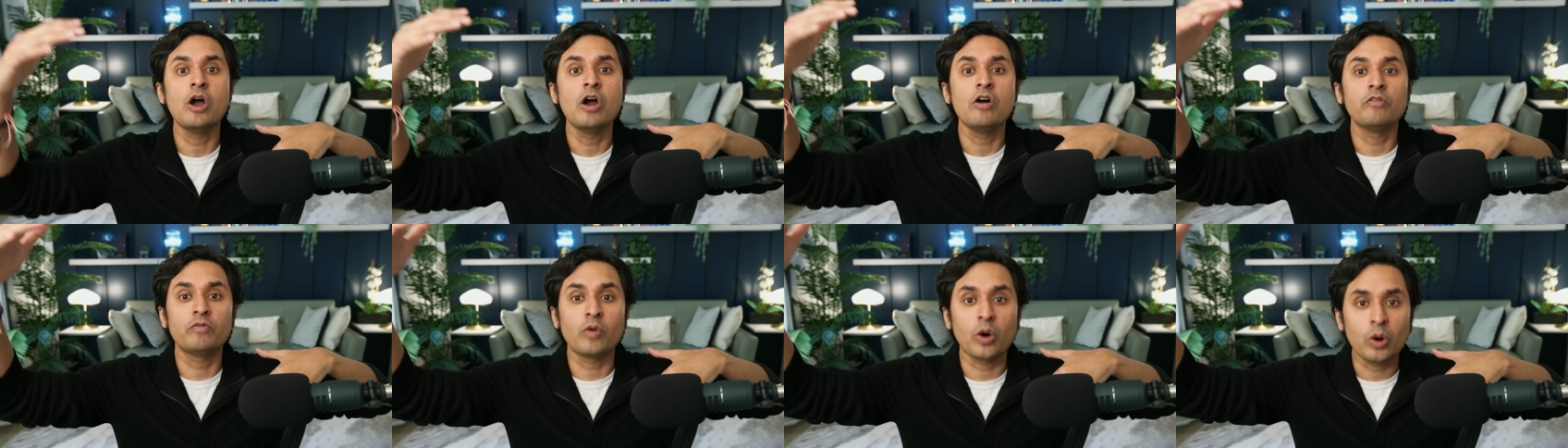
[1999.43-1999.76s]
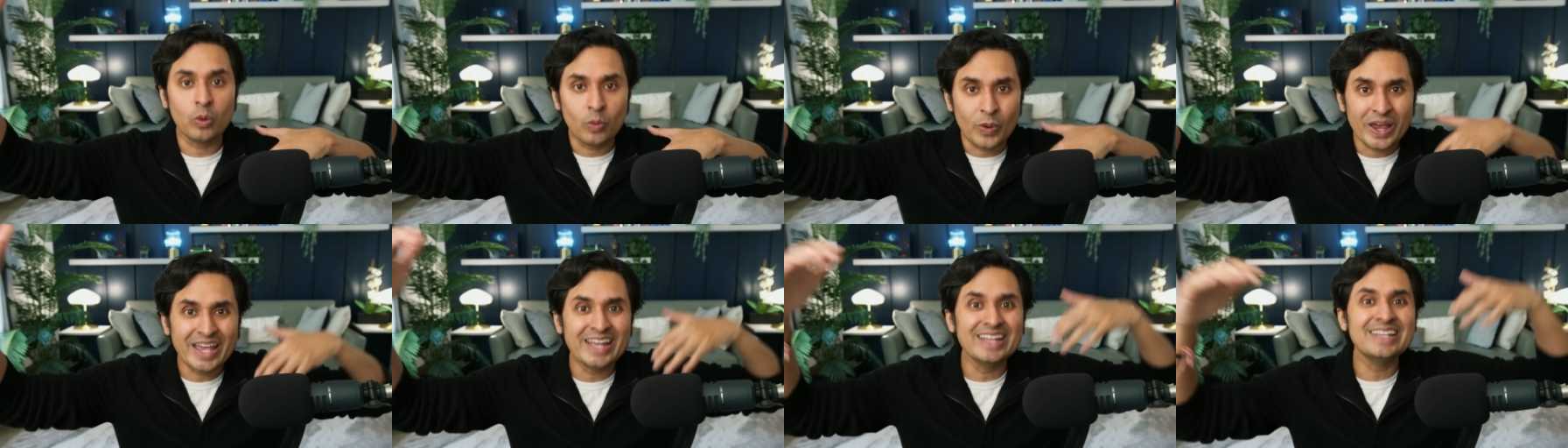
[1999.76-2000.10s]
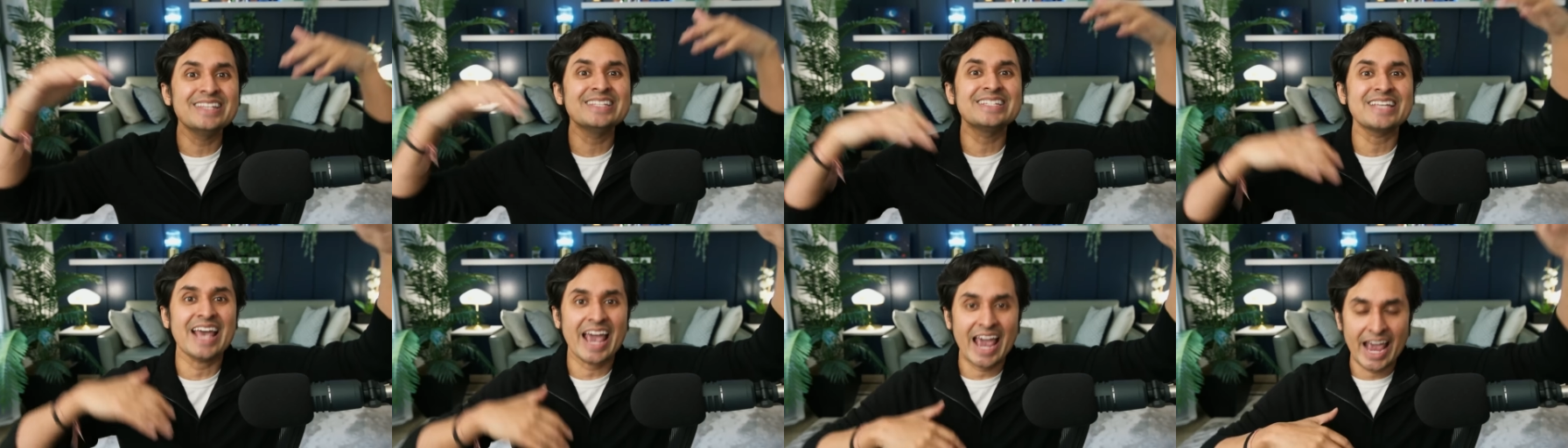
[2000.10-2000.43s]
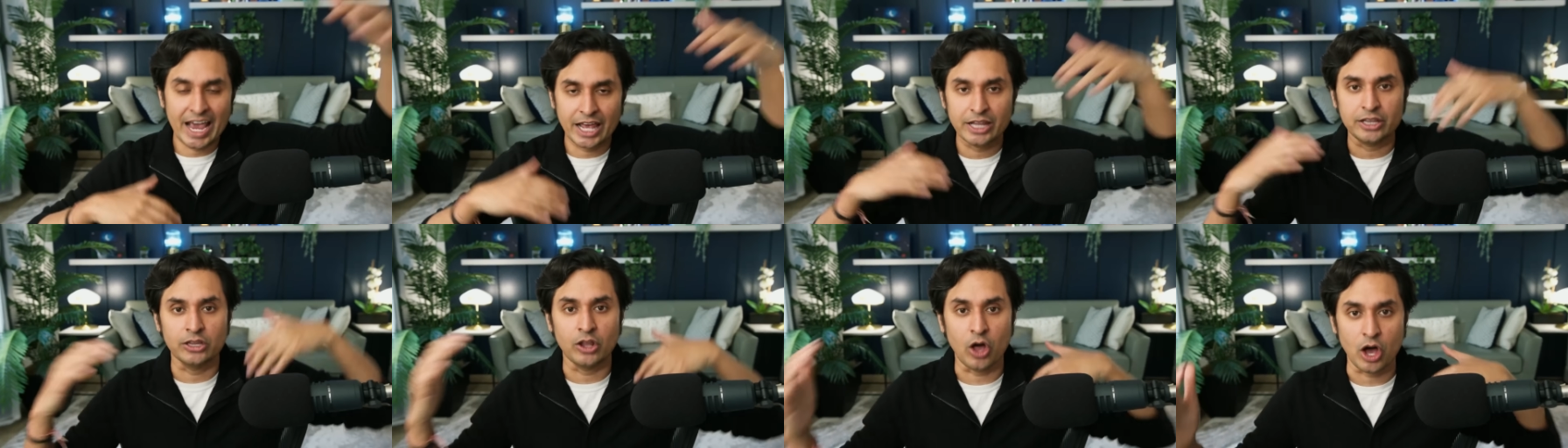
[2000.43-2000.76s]
for wins
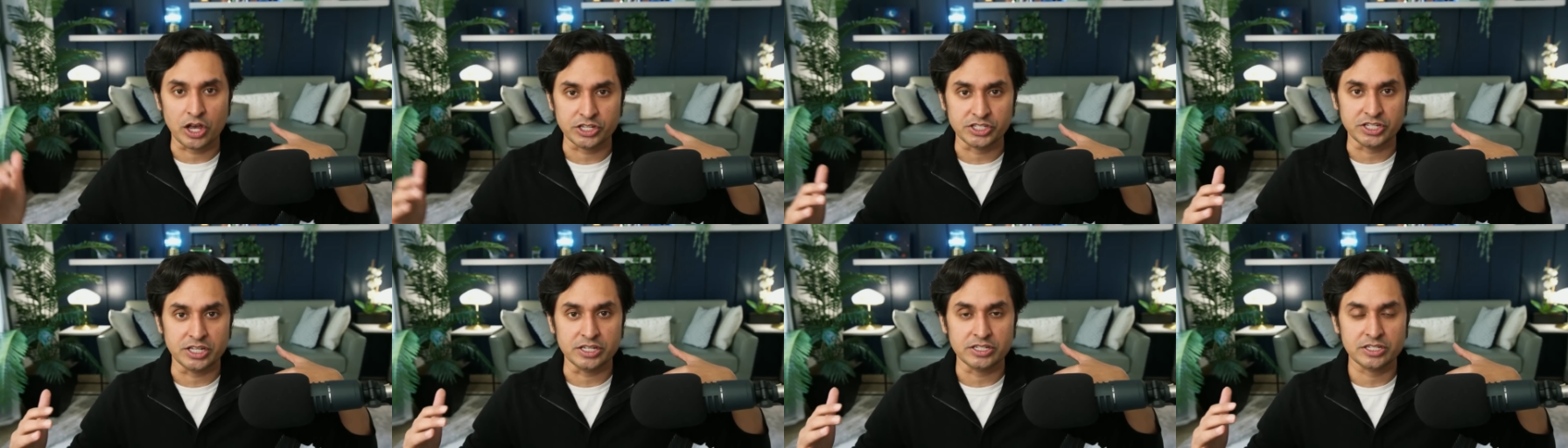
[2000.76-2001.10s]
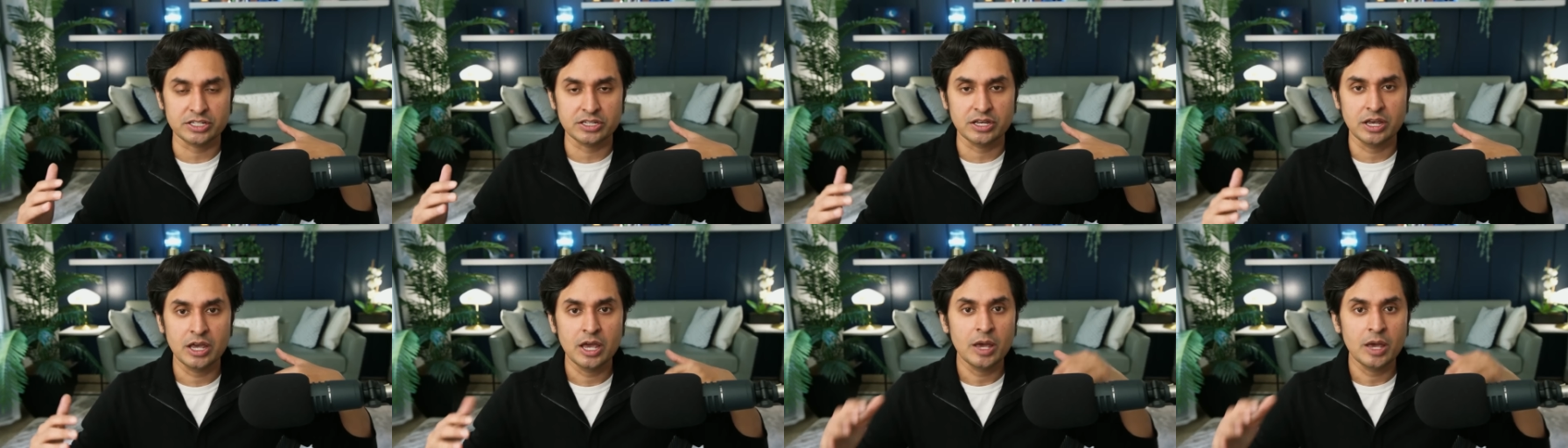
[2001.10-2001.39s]
and losses.